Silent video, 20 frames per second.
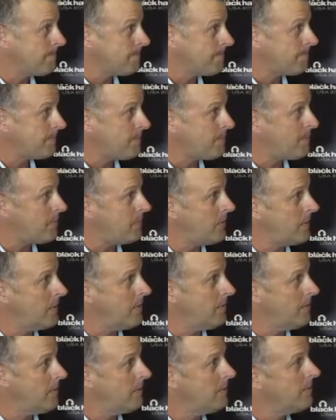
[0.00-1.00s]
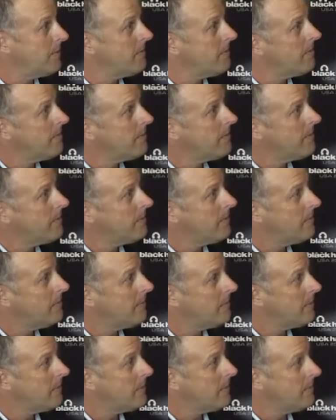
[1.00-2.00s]

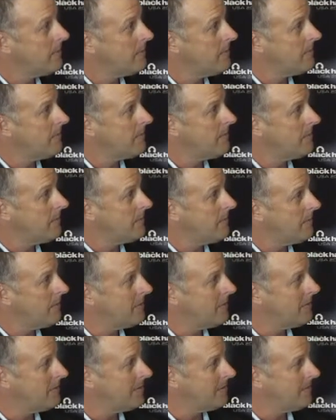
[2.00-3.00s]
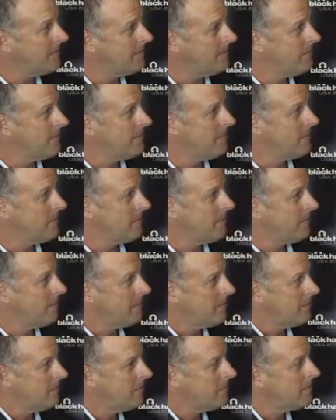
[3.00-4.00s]

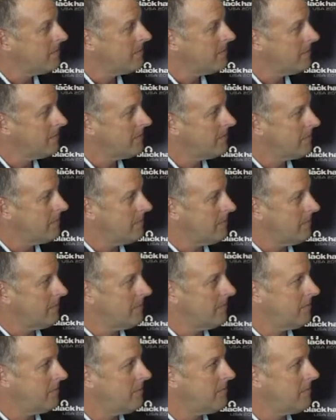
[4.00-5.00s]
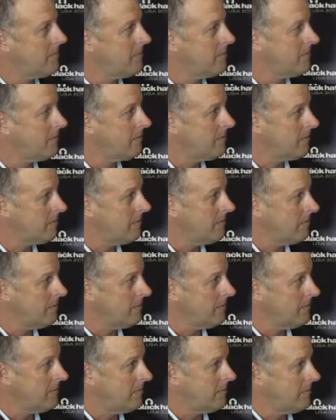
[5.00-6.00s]

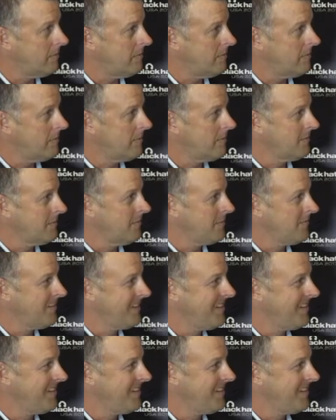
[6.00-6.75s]
No words are spoken by the person on screen.